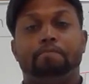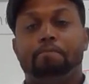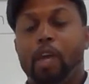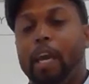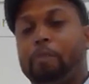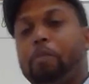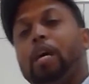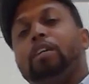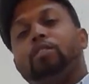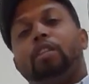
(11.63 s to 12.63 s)
Okay,
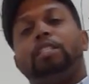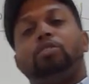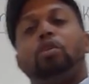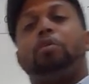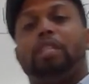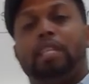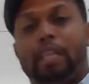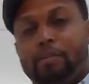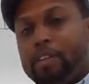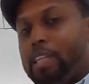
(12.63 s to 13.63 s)
so let's start with the
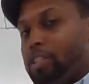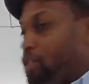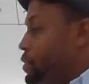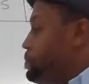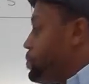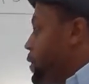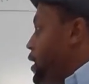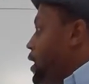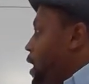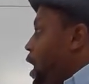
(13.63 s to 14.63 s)
definition.
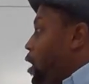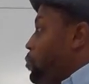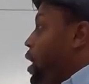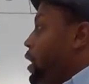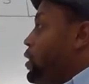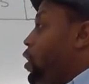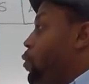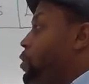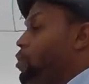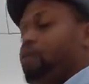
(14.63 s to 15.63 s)
A
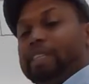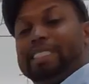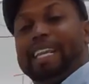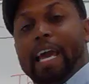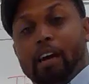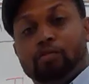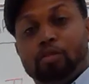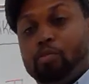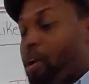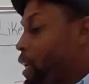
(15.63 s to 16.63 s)
polynomial is an
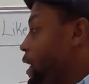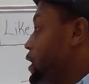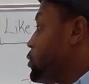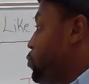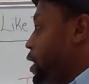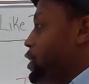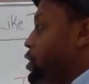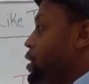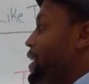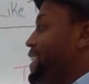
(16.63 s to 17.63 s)
algebraic
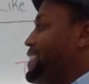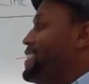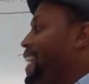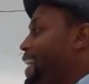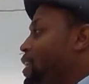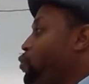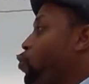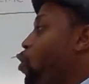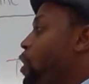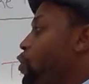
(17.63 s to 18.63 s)
expression containing
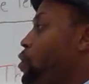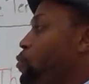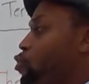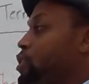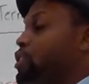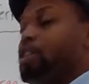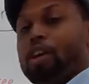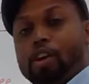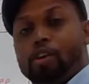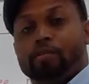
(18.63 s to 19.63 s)
one or more
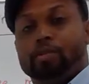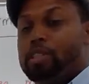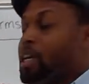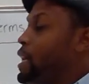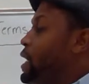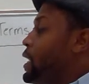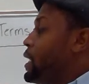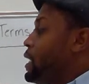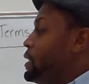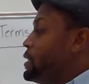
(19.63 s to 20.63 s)
terms
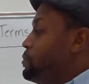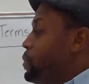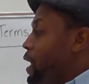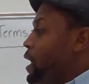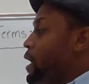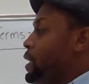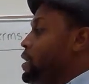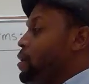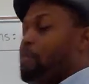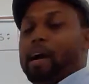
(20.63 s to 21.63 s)

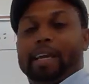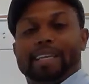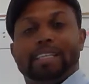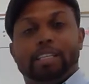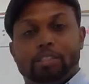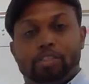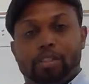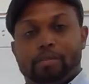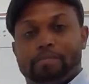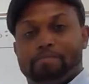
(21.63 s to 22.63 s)
combined by
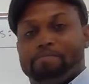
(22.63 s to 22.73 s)
addition.